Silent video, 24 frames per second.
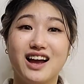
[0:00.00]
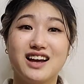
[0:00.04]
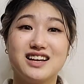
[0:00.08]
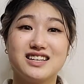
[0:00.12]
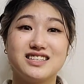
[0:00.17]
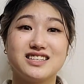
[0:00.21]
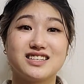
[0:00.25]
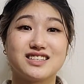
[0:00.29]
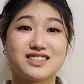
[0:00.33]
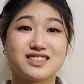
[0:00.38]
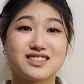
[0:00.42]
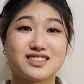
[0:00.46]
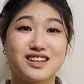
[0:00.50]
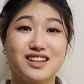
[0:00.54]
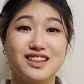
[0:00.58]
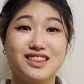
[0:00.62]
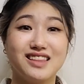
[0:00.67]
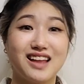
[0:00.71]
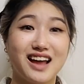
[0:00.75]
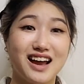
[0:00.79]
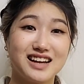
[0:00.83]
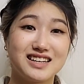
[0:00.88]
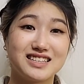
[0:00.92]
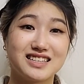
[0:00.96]
and just
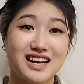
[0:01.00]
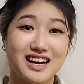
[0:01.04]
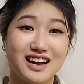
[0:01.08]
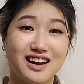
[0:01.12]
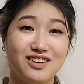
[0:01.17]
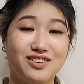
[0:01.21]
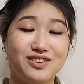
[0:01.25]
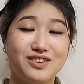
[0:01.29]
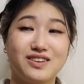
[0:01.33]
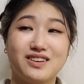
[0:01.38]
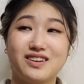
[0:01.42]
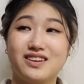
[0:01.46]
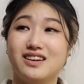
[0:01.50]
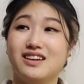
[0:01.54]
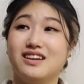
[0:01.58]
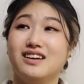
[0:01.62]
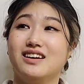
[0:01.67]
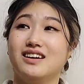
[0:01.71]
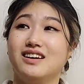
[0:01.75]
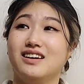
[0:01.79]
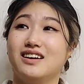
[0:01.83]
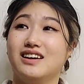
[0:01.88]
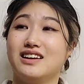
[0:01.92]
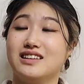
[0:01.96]
lie down
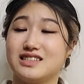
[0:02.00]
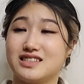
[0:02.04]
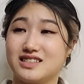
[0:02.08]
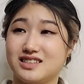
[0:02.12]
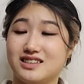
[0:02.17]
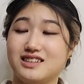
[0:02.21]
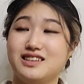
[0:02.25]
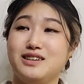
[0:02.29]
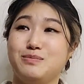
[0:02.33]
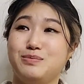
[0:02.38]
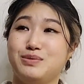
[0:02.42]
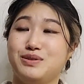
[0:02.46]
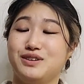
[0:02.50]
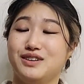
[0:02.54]
and sleep.